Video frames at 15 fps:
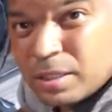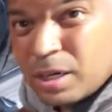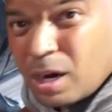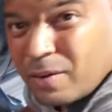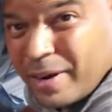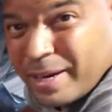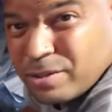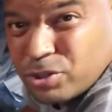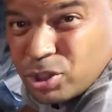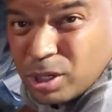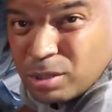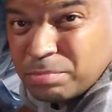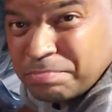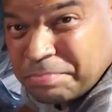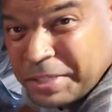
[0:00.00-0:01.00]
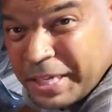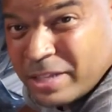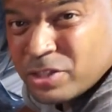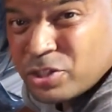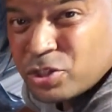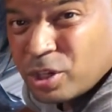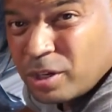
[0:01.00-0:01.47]
All right, so the
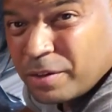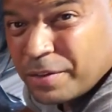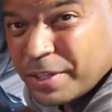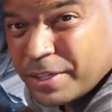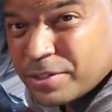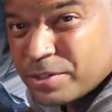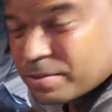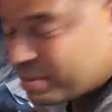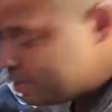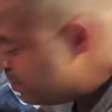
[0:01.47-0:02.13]
install of this,